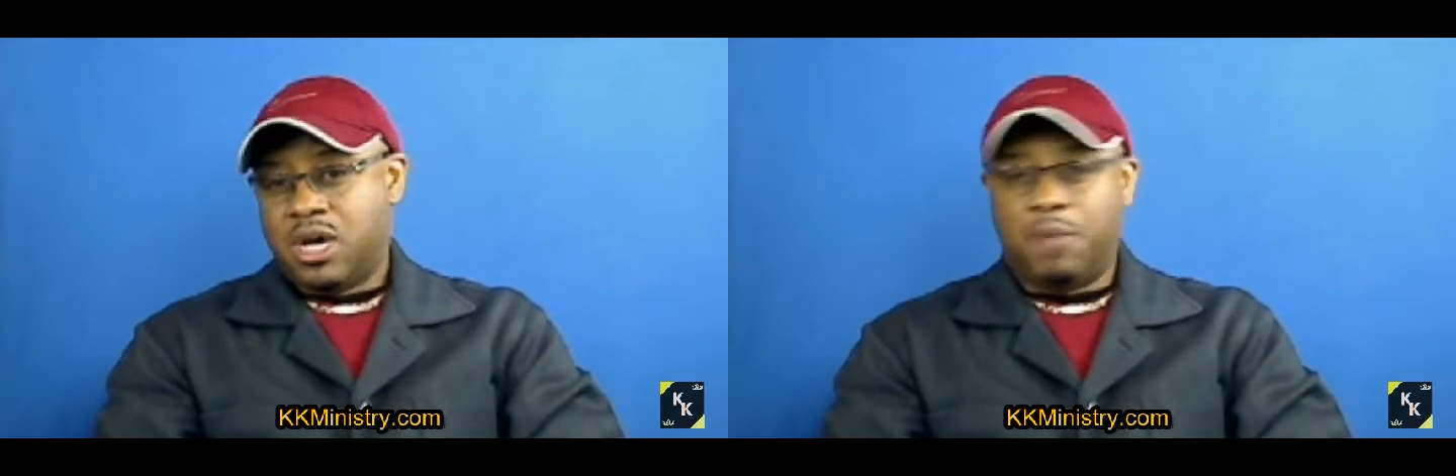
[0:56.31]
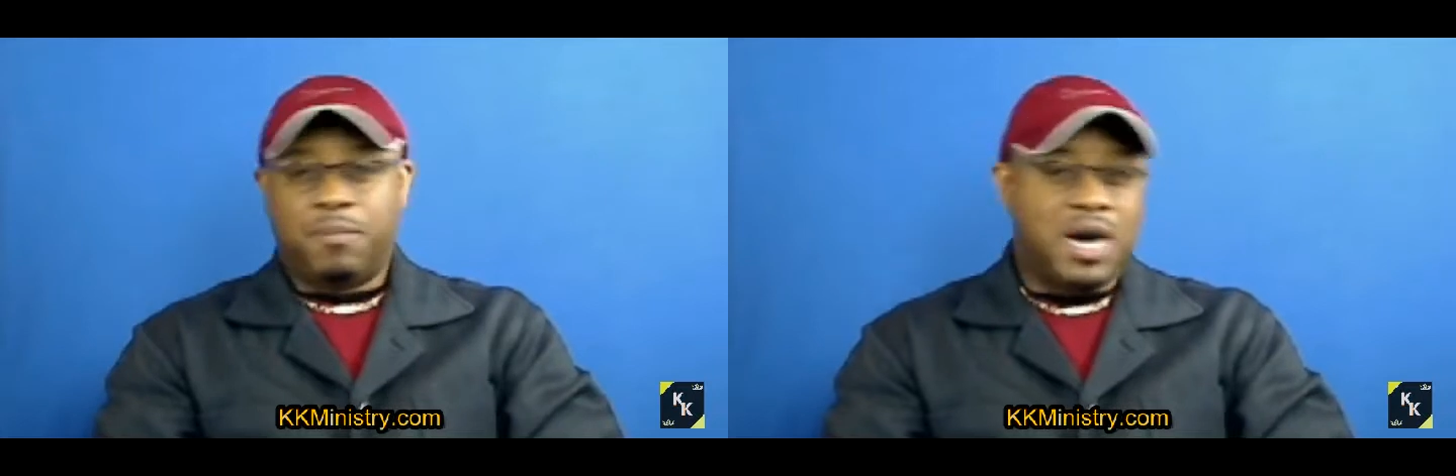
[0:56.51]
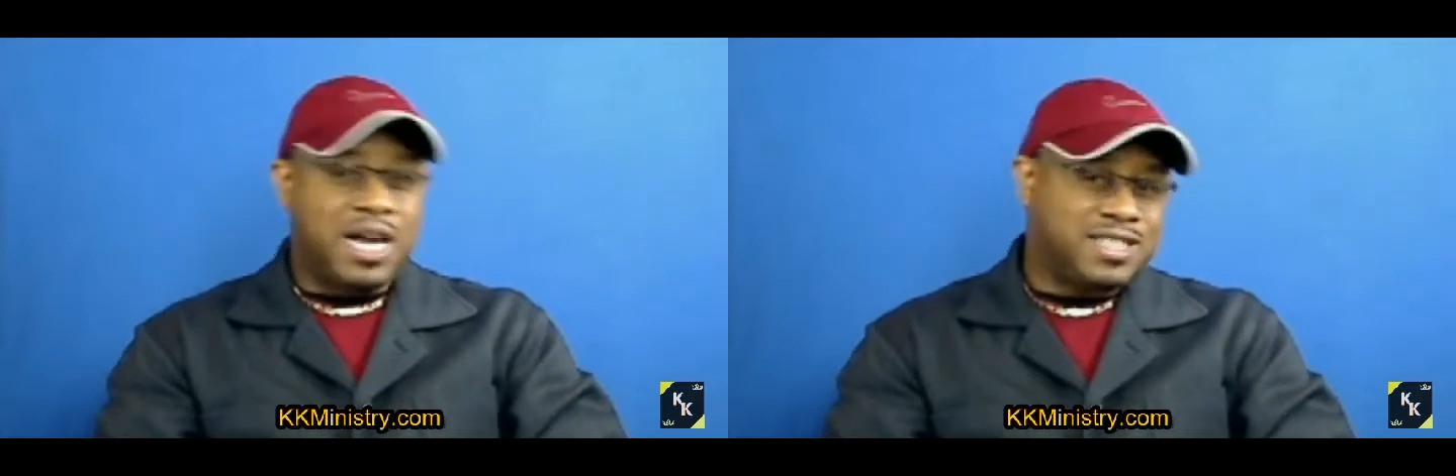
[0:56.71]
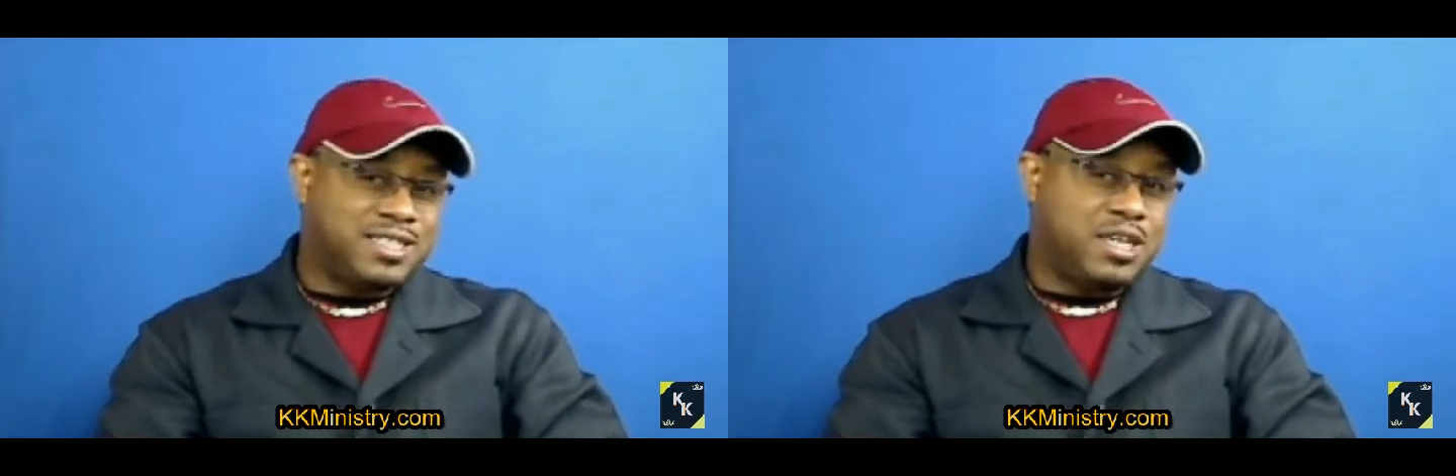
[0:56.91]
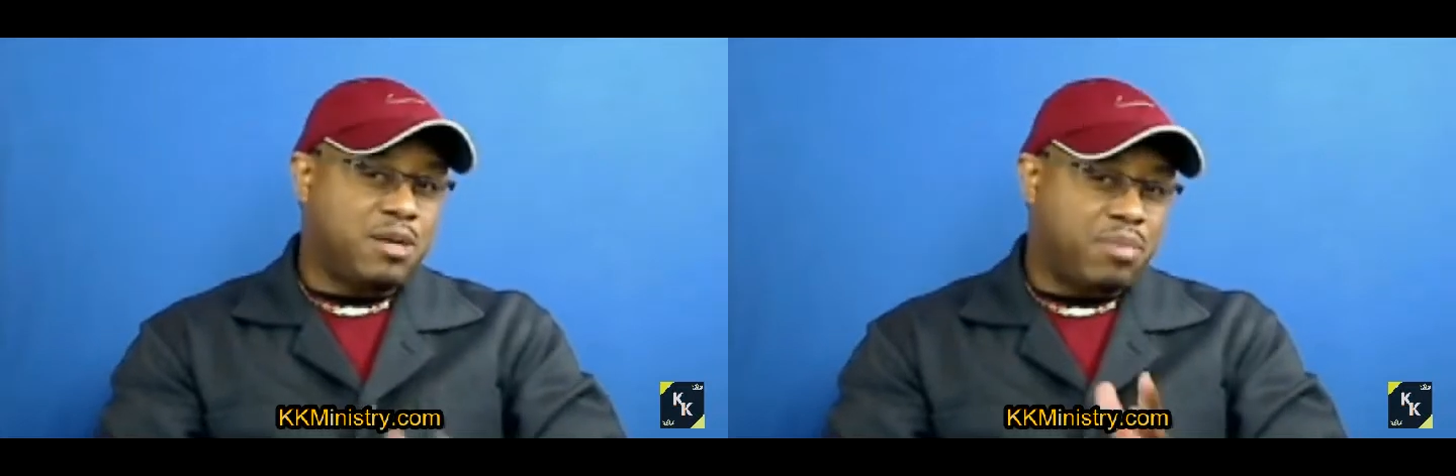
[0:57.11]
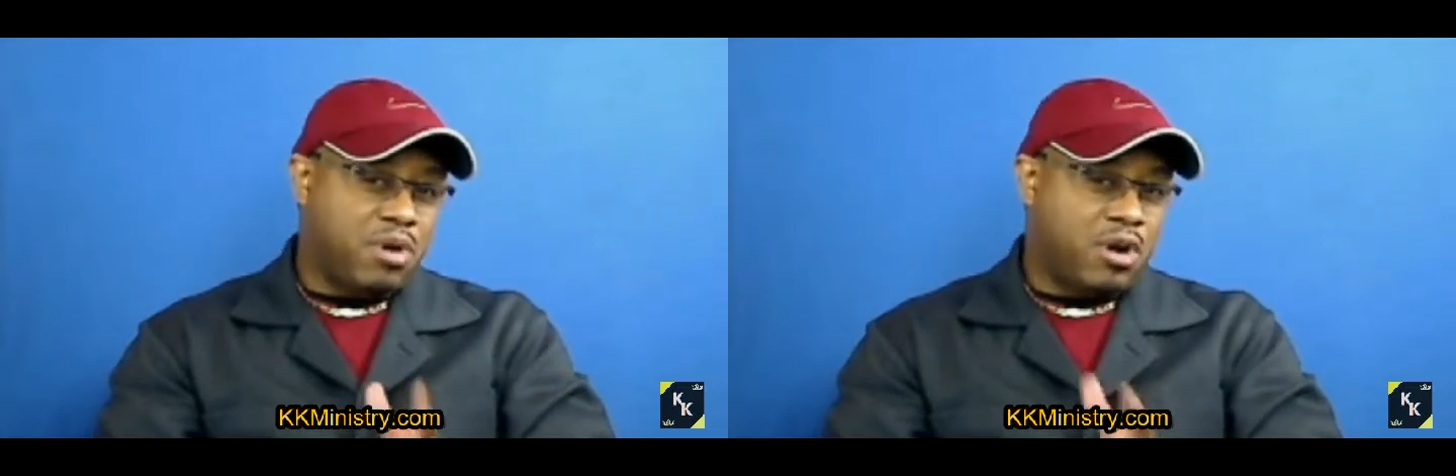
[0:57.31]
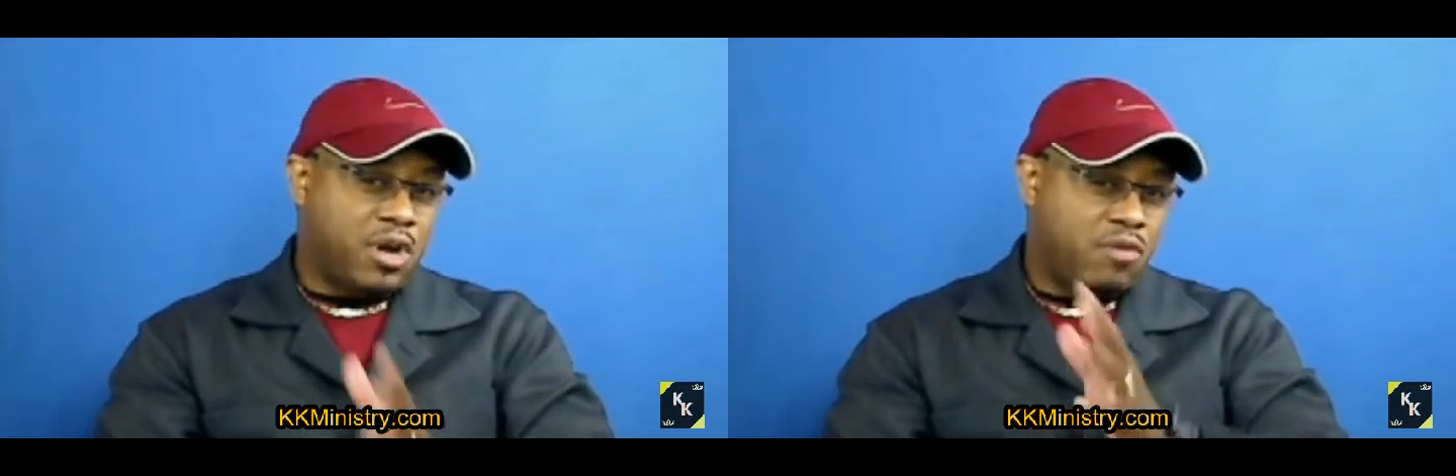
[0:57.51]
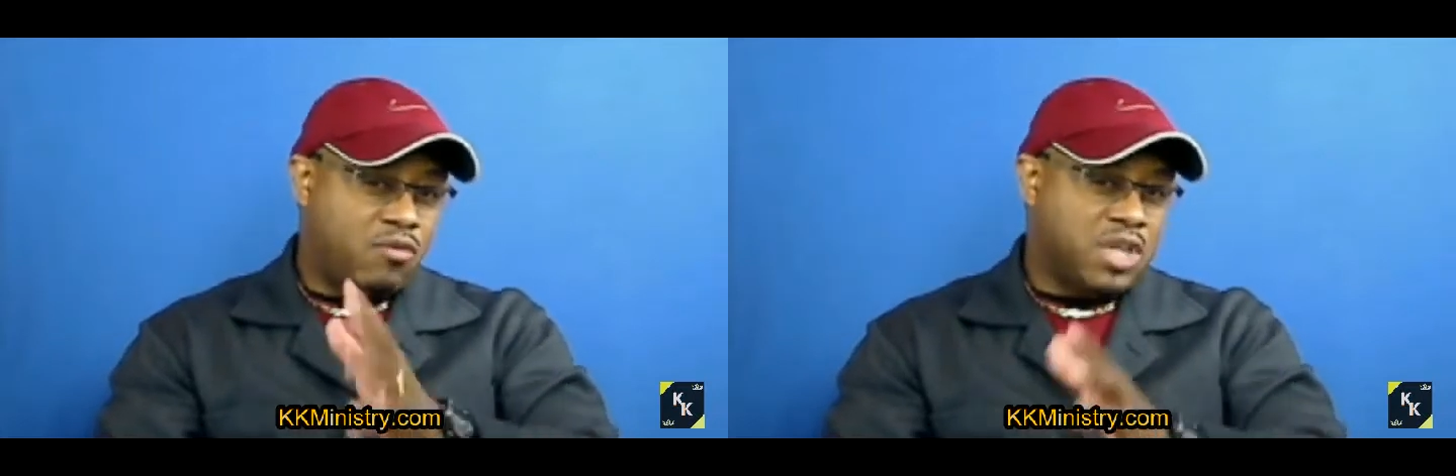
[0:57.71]
a policy
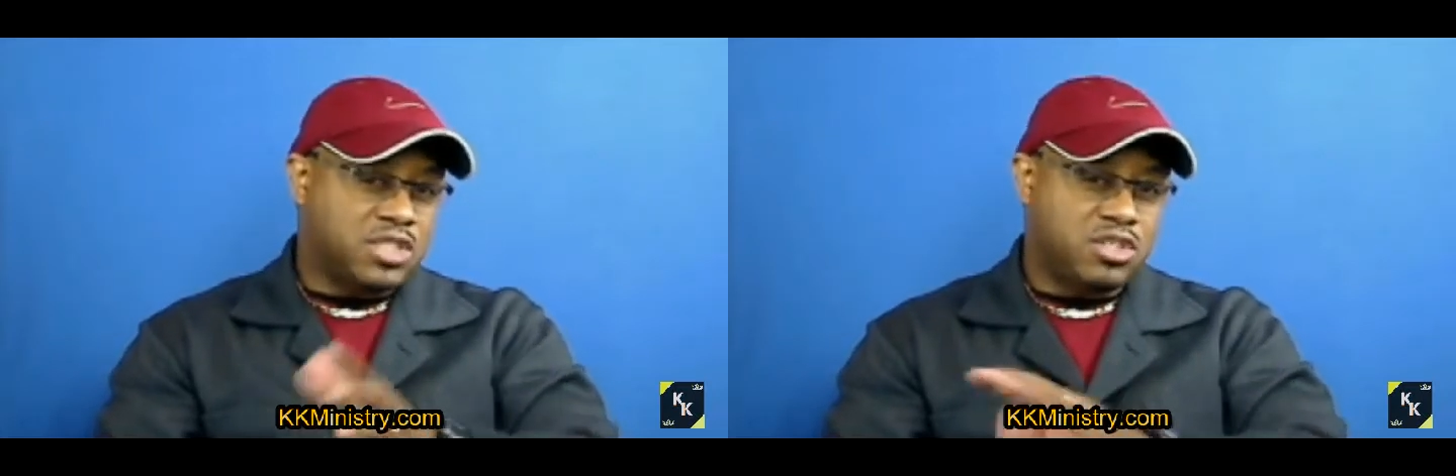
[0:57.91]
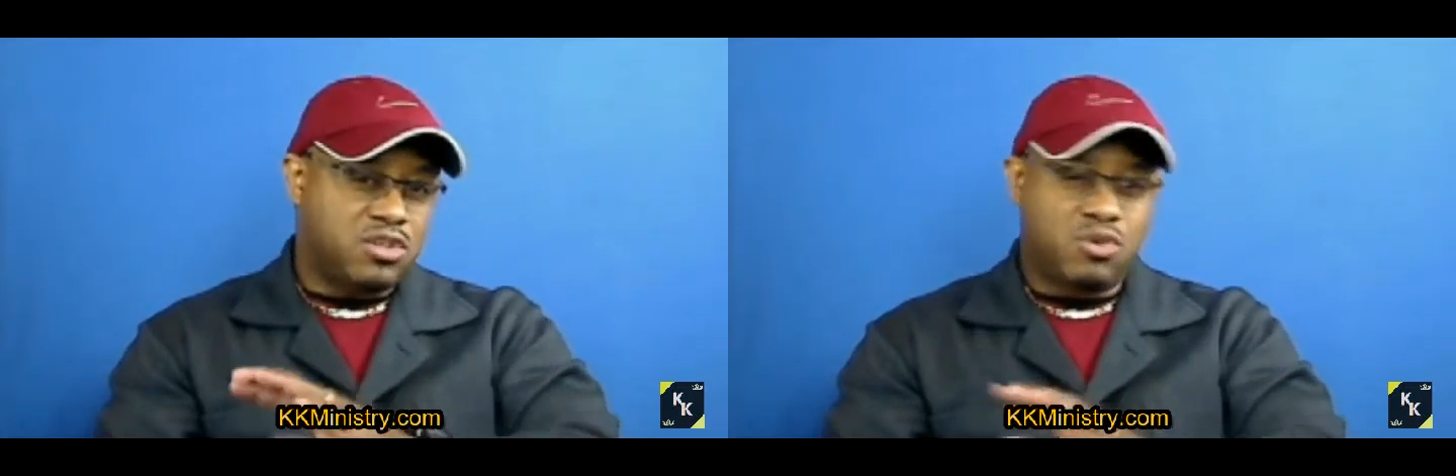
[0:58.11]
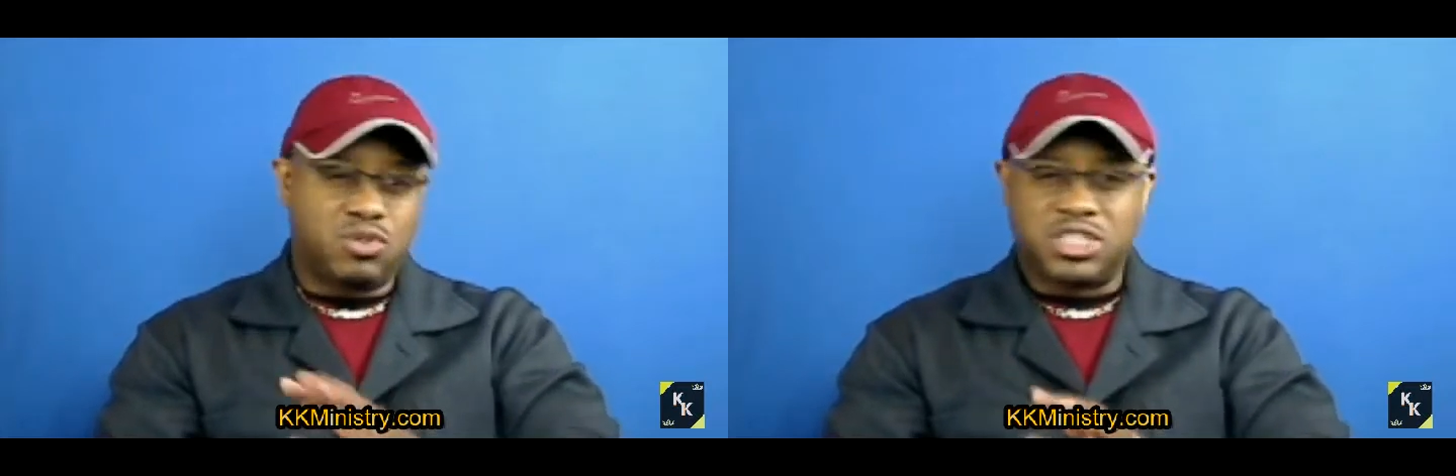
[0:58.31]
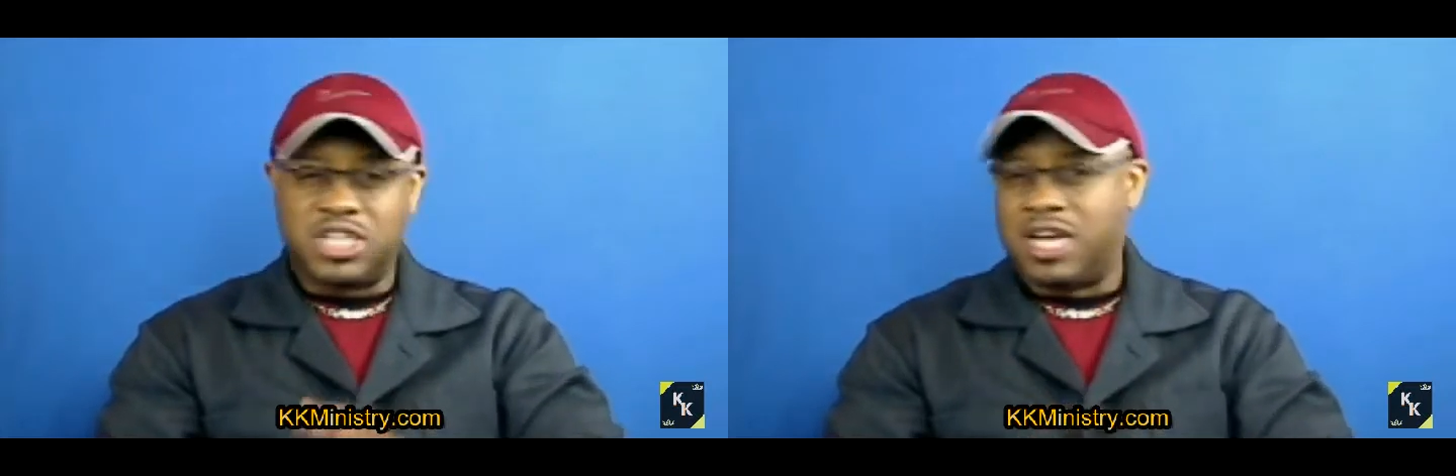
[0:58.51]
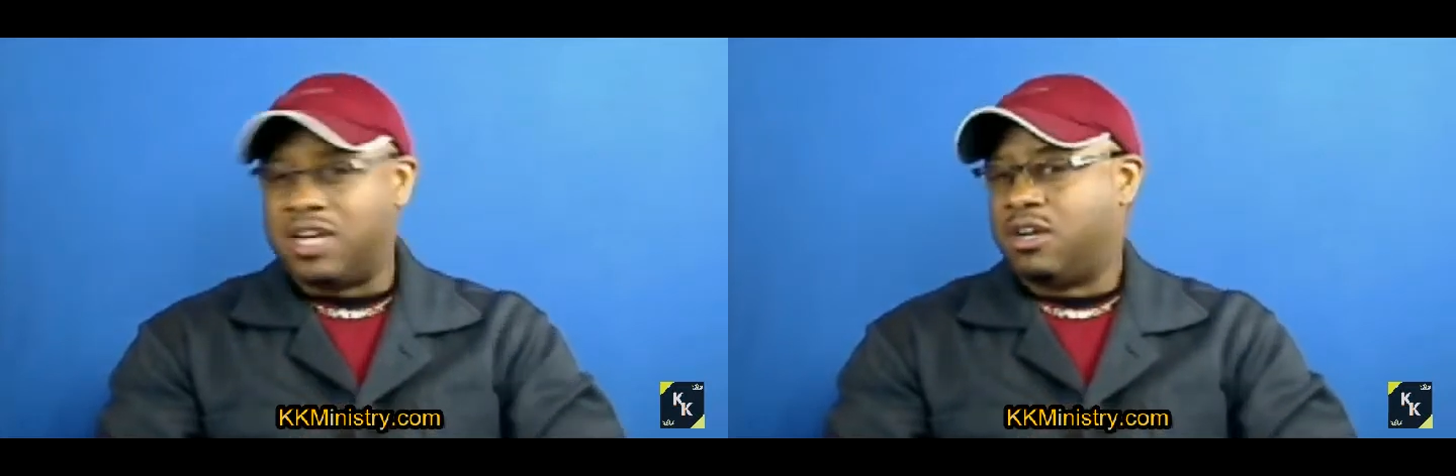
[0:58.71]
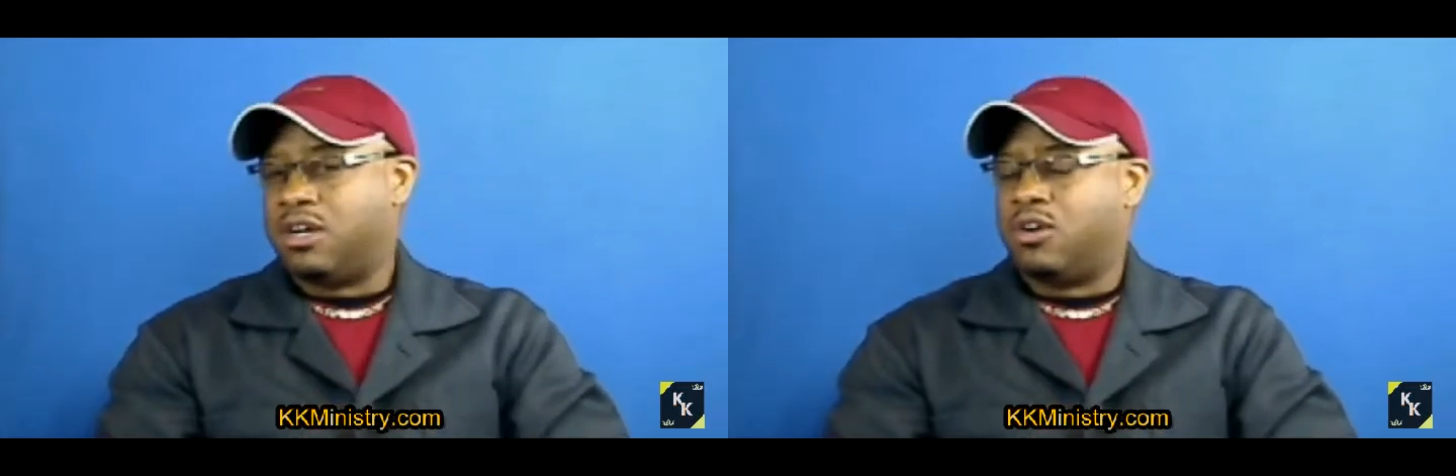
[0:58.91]
apparently Russia nor China